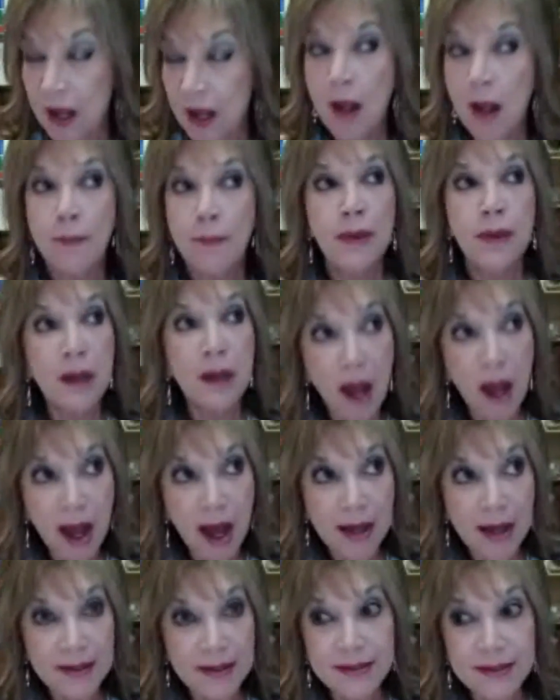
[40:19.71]

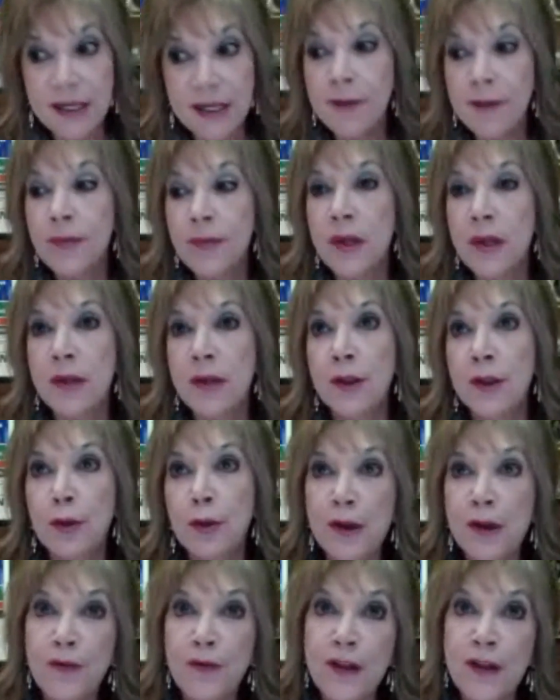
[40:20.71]
because uh, the three
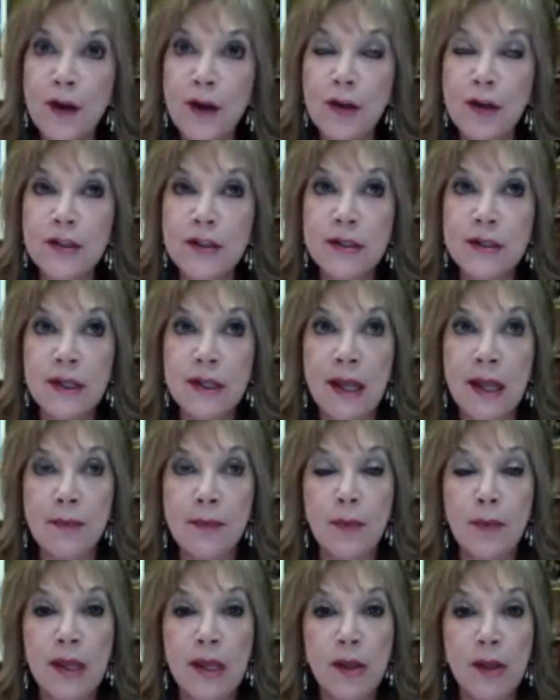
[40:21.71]
fingers can be
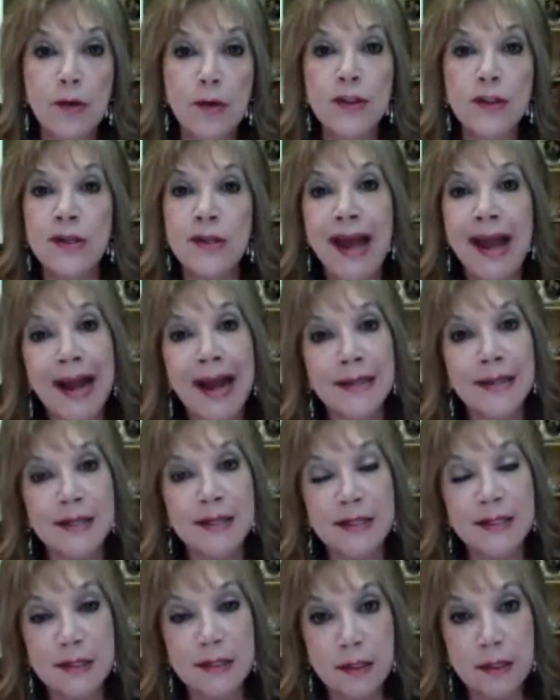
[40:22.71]
used to
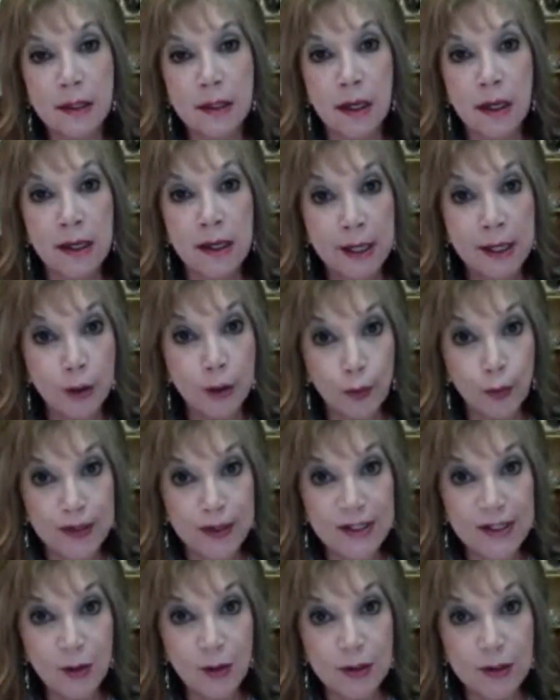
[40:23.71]
access uh, inner
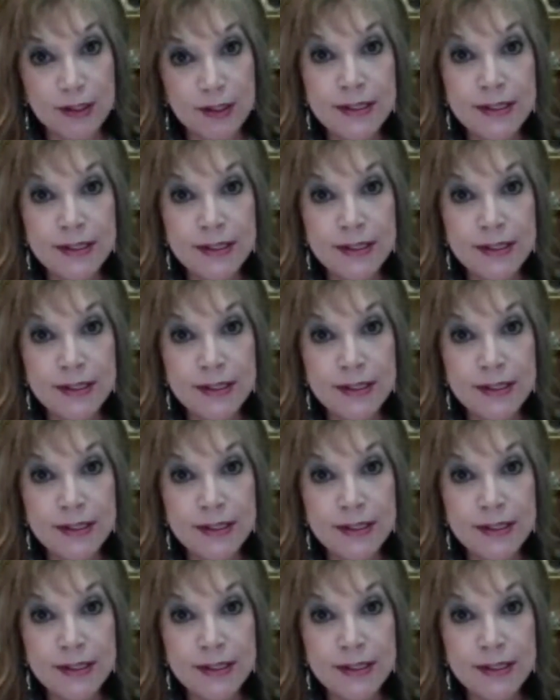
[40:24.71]
resources.